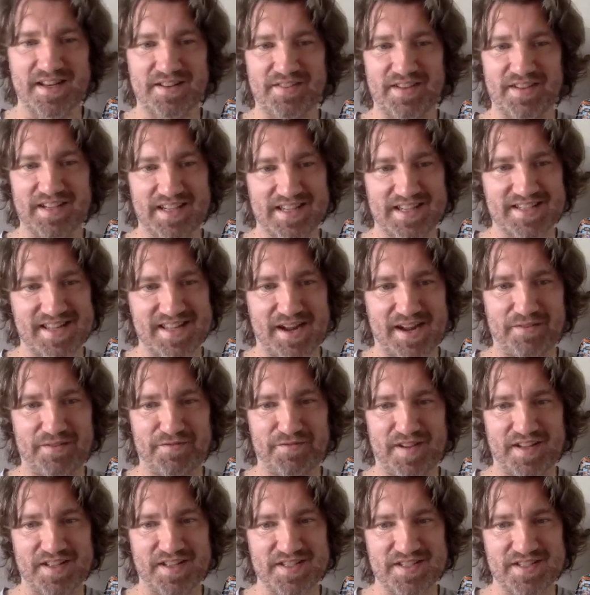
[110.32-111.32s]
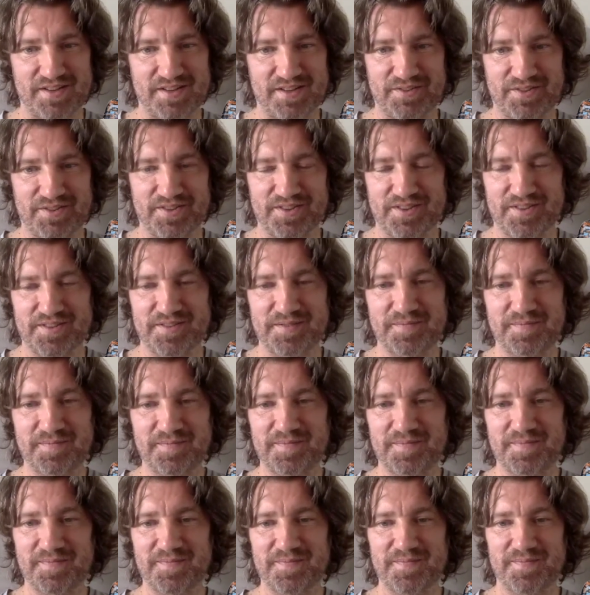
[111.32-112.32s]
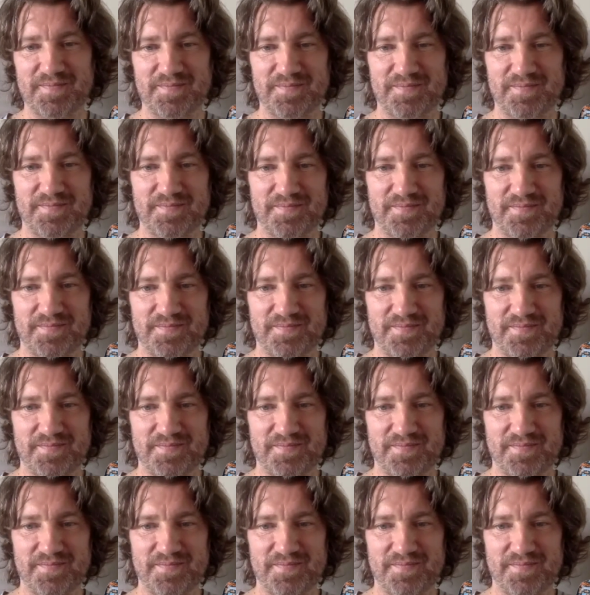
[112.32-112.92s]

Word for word: of, I guess, how fast I run. But I mean, the